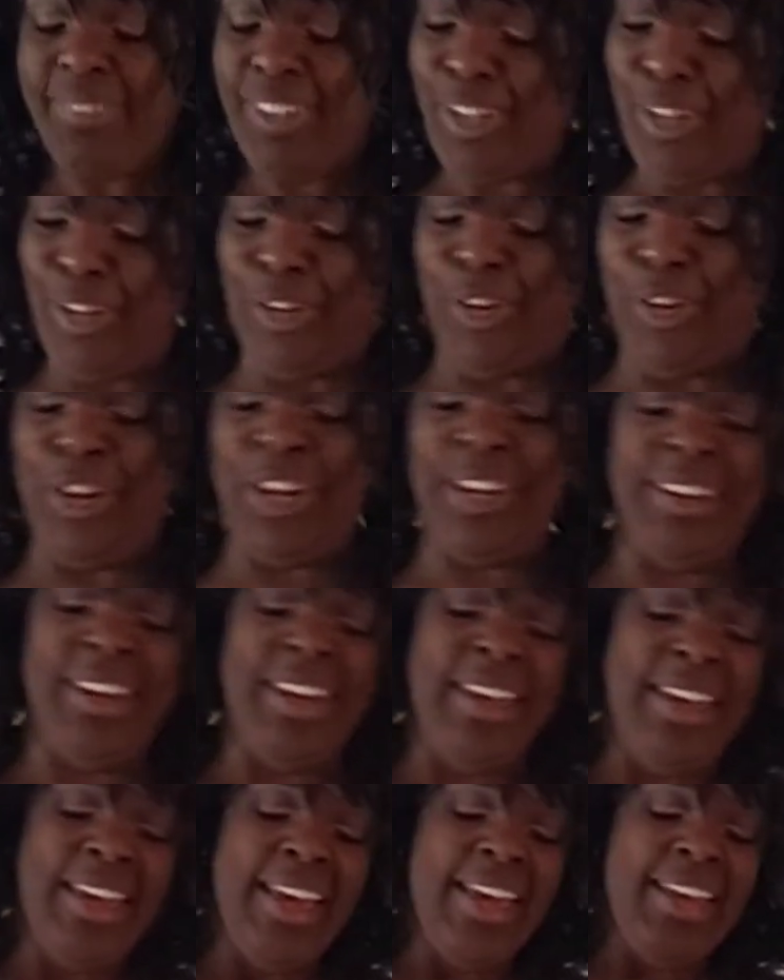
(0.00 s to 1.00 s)
Good.
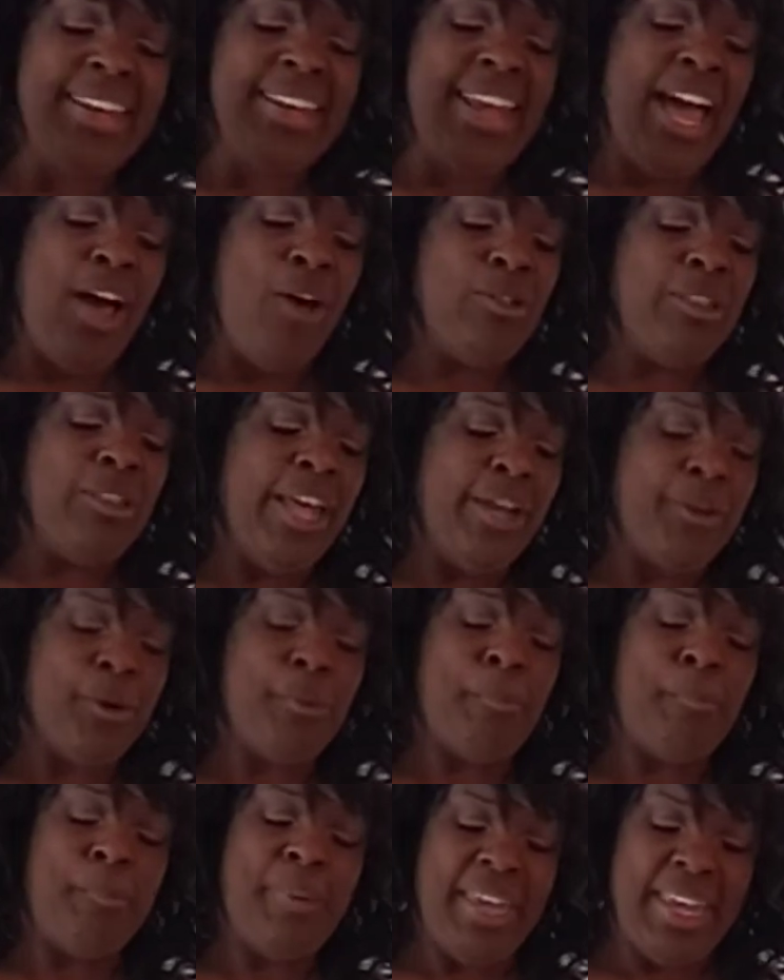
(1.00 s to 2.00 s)
Now letter
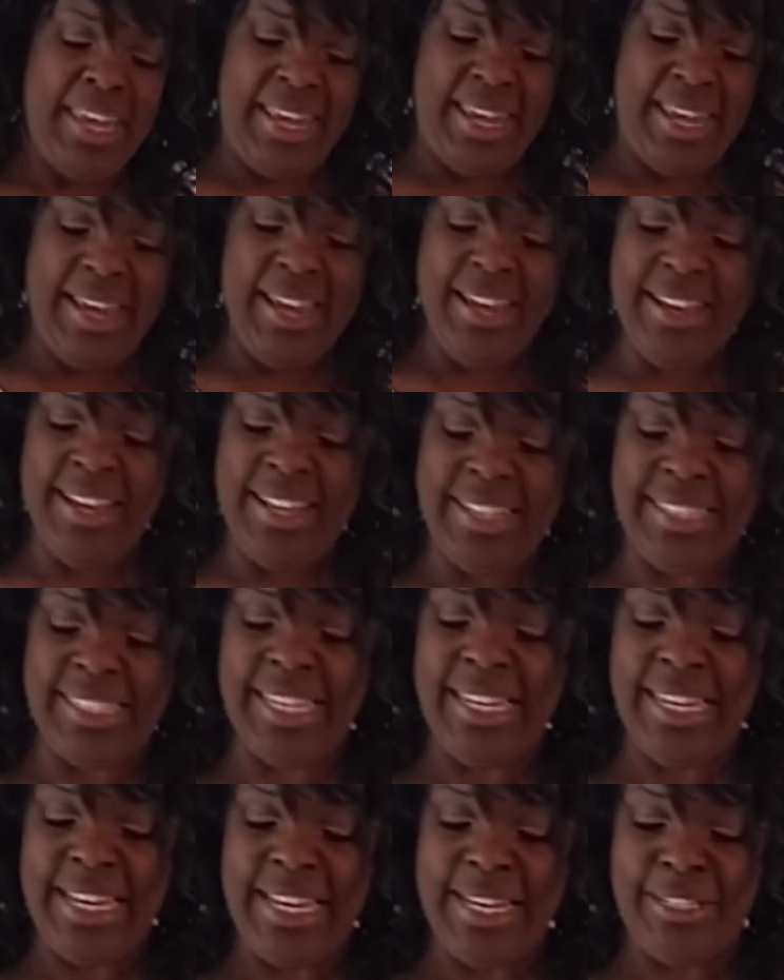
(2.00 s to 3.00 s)
B. It's
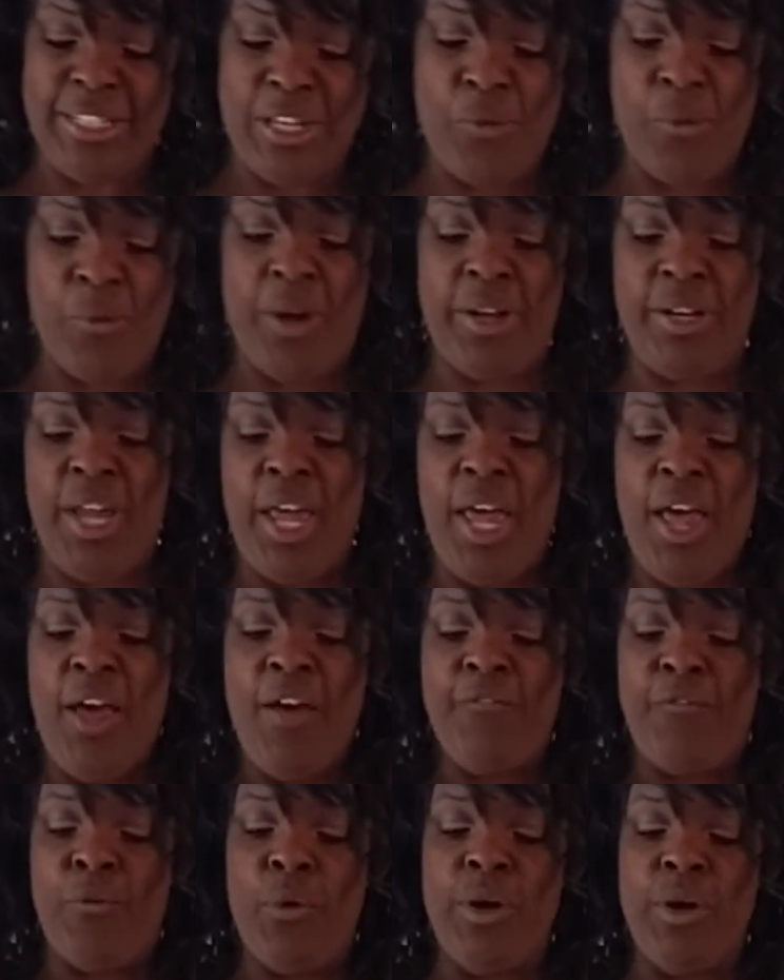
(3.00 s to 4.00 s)
an easy one.
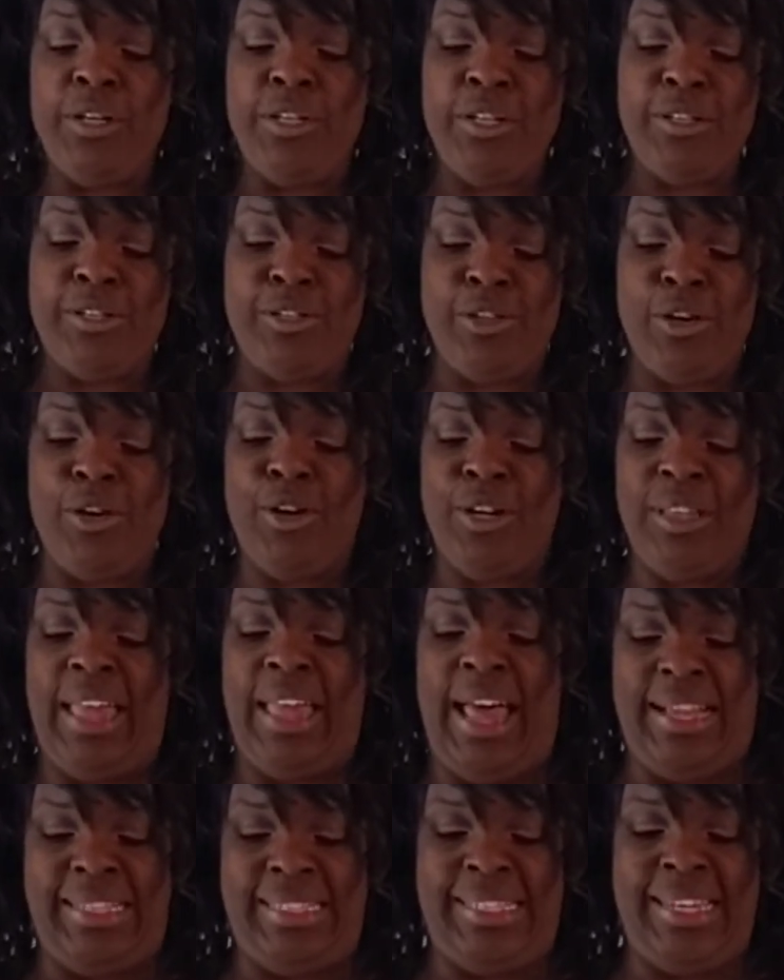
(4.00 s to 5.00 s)
For dessert
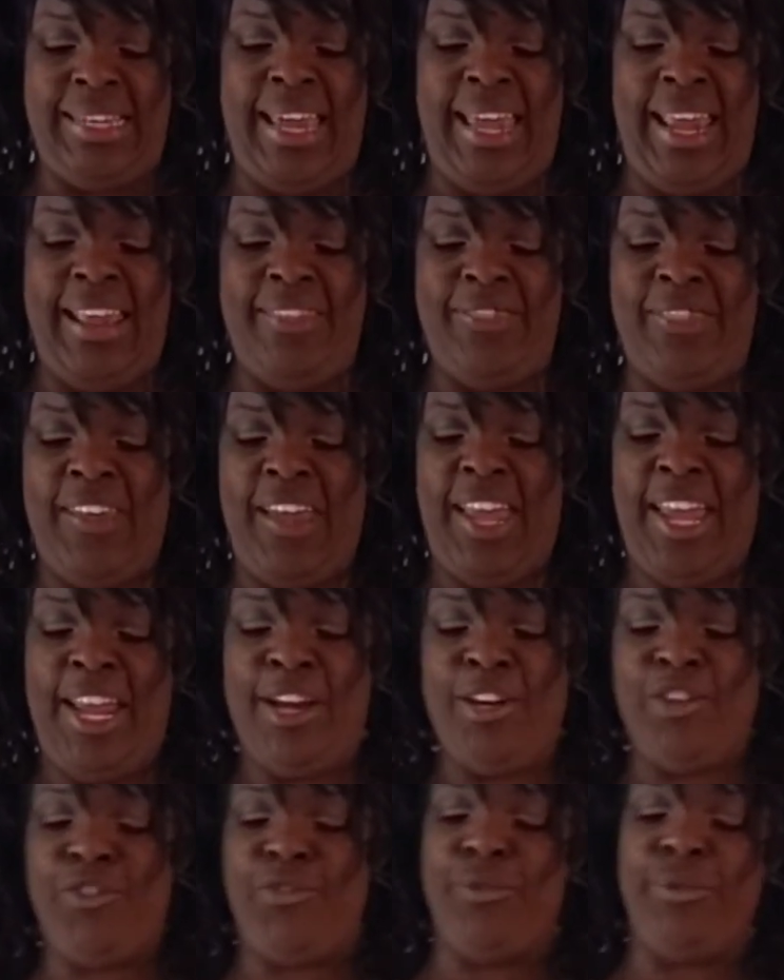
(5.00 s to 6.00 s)
last night, the
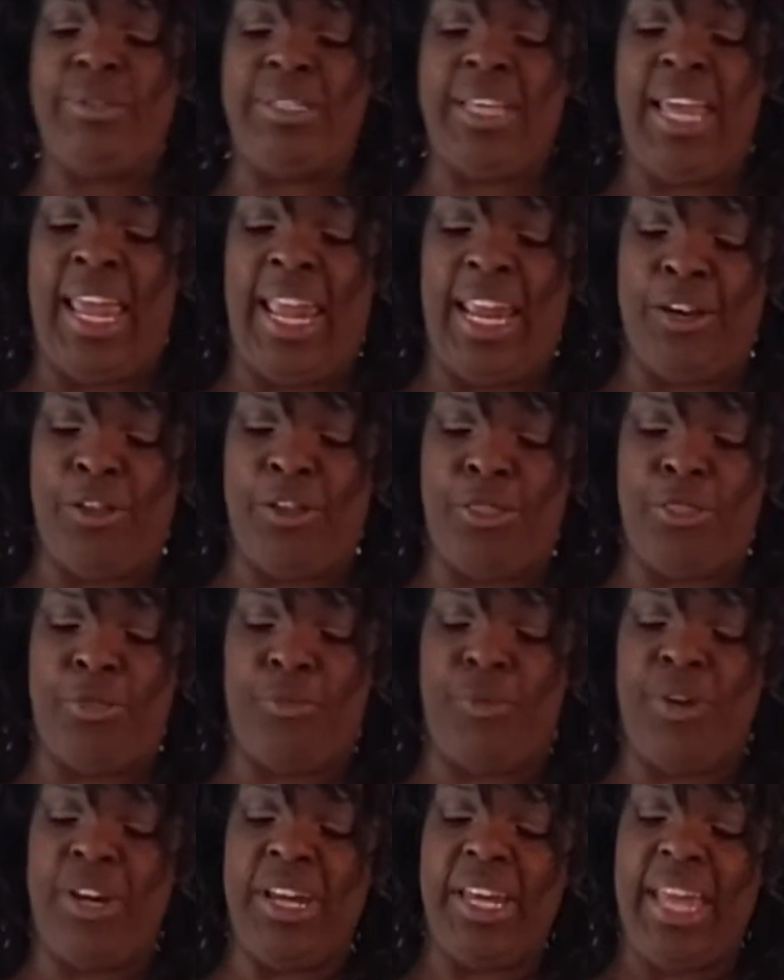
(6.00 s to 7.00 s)
Andrews ate
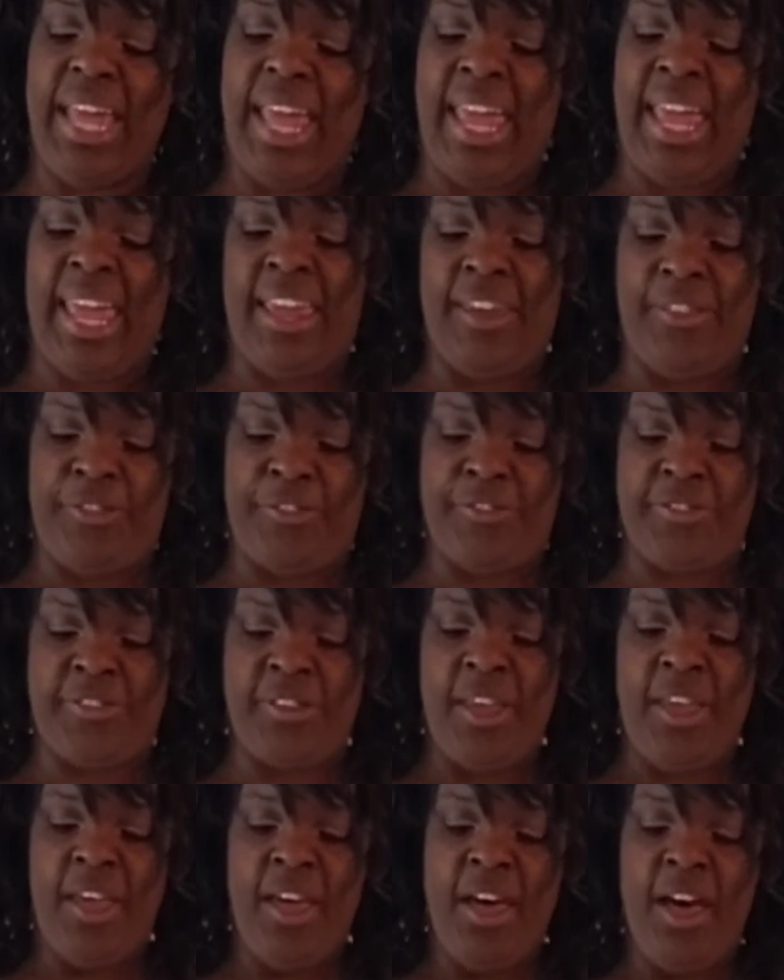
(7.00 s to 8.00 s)
3/8
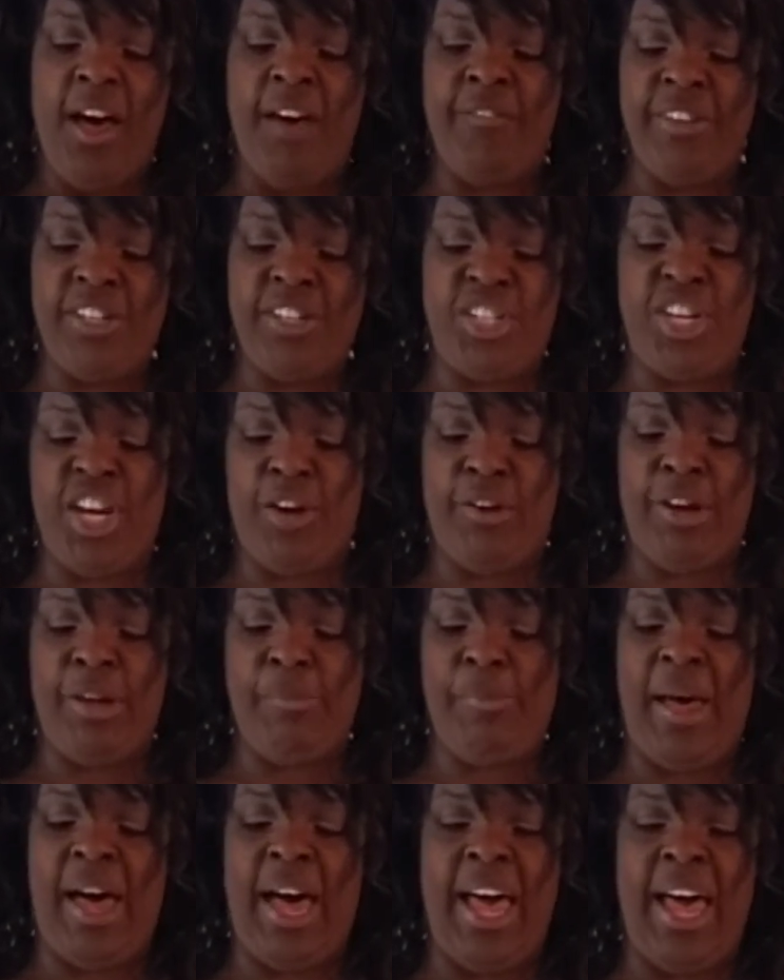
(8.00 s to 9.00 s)
of a cherry
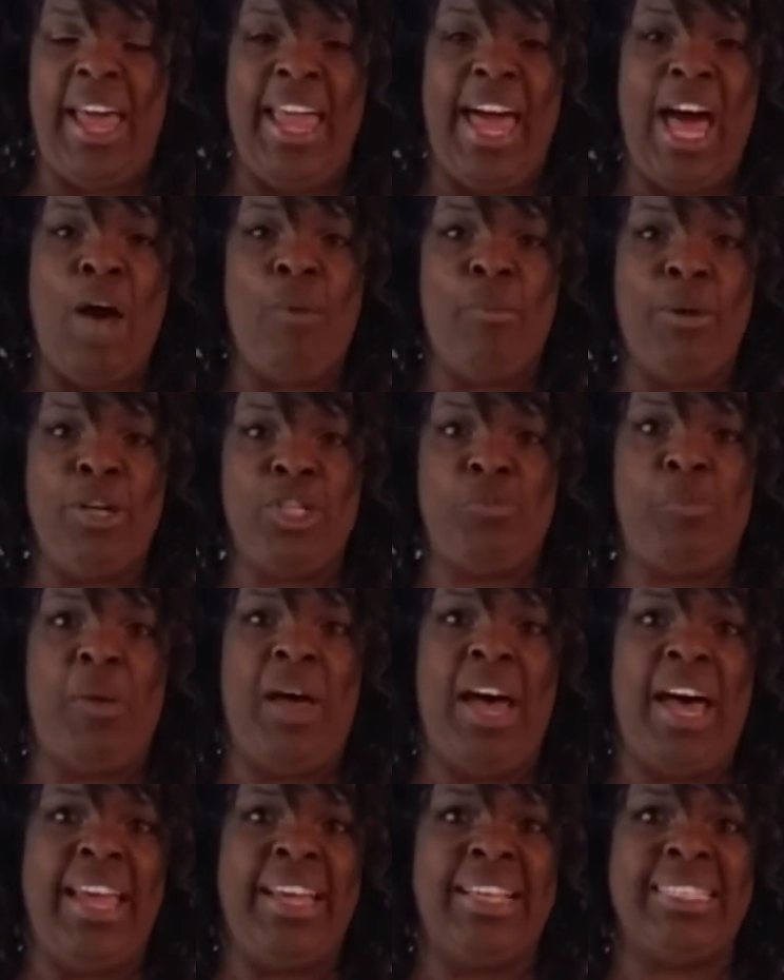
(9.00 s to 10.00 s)
pie. How much
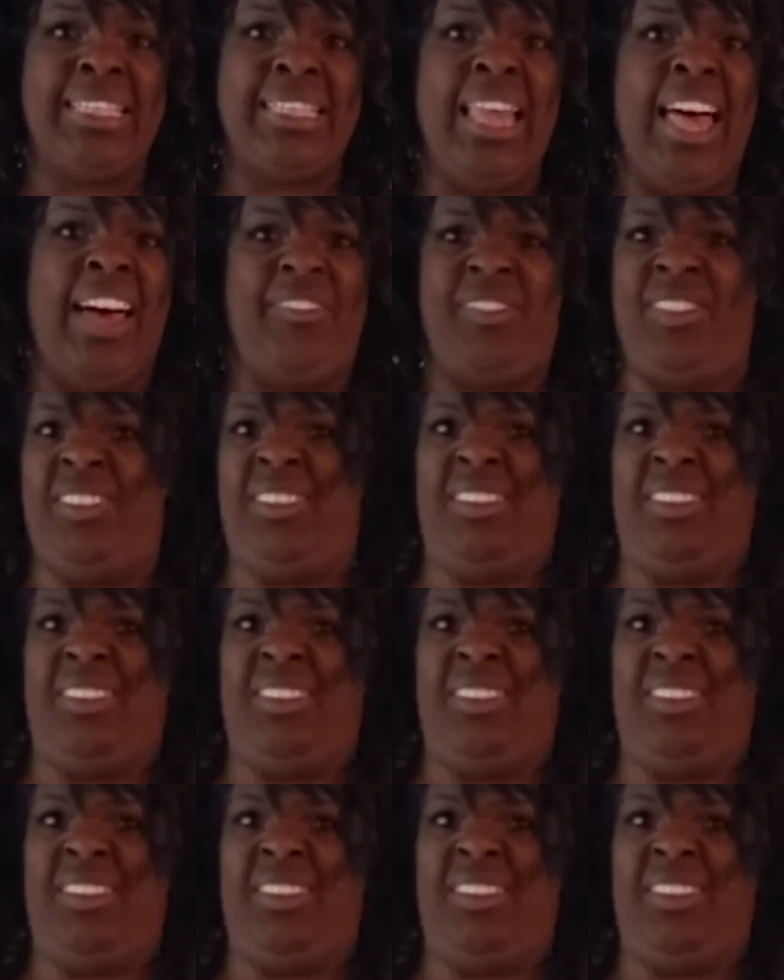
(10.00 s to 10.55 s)
pie is left?